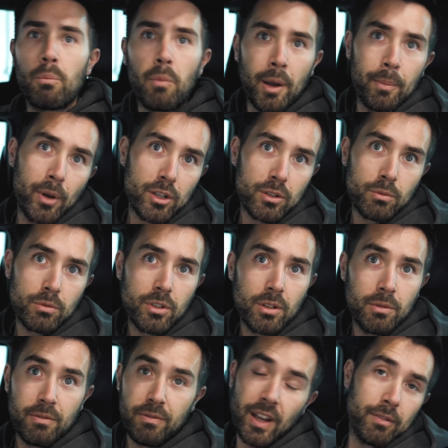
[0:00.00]
my personal
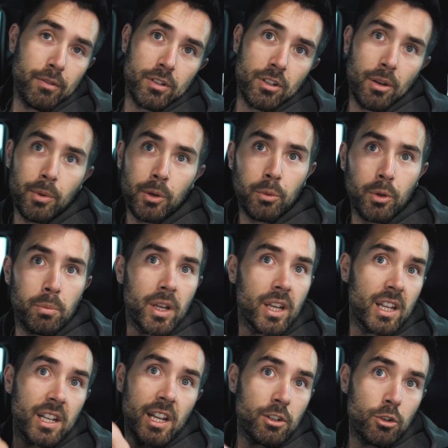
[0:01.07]
favorite turbo would be,
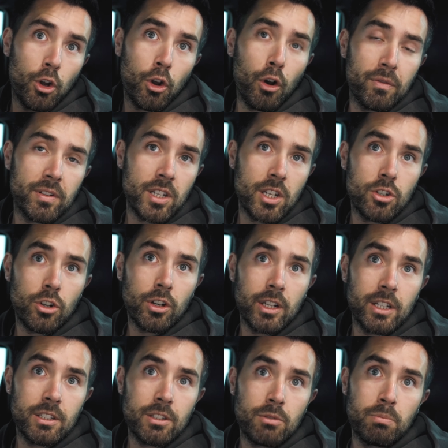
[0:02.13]
and then obviously
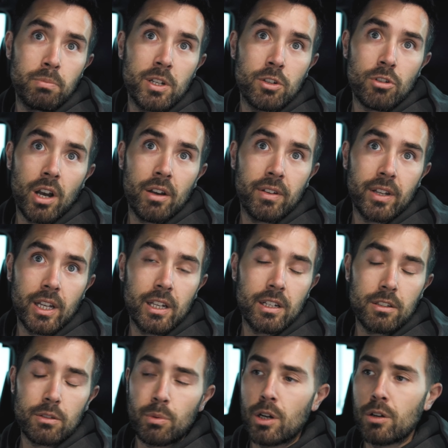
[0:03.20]
Johnny's been driving it
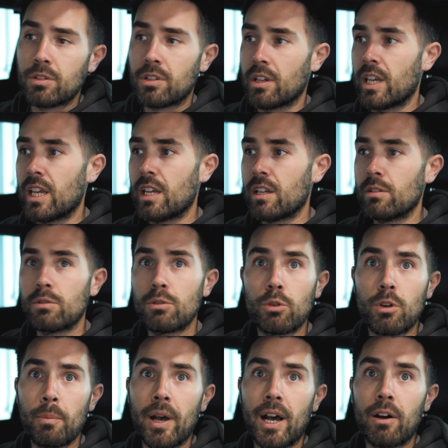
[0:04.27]
as well, so he can
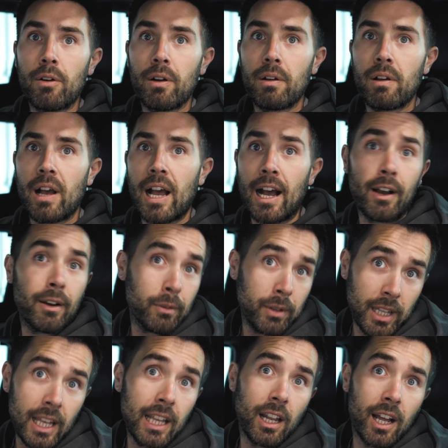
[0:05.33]
talk about how
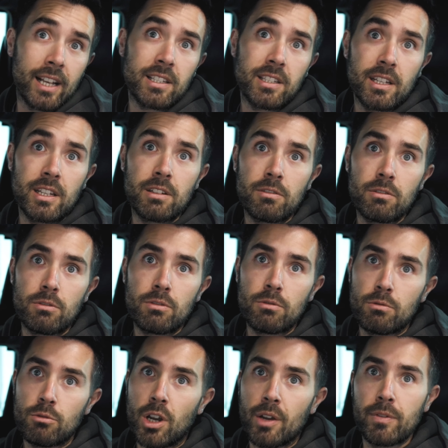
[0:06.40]
he likes it,
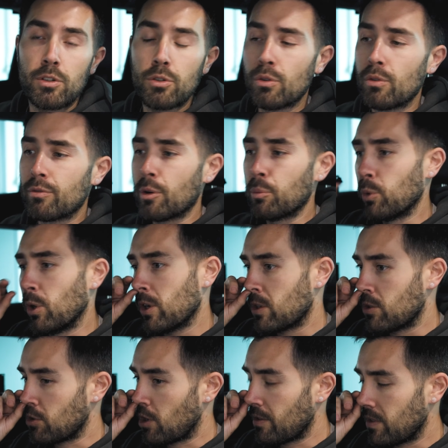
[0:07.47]
driving to and from work
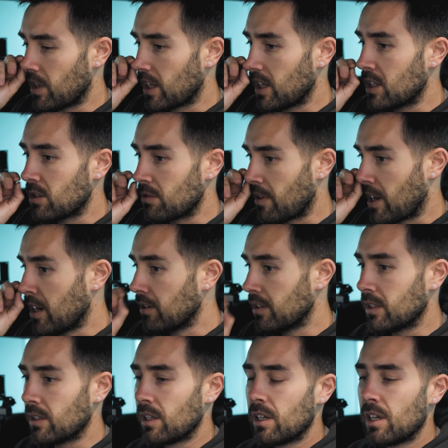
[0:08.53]
and driving the kids around,
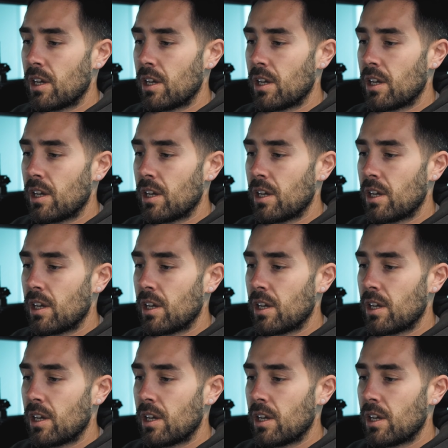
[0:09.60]
and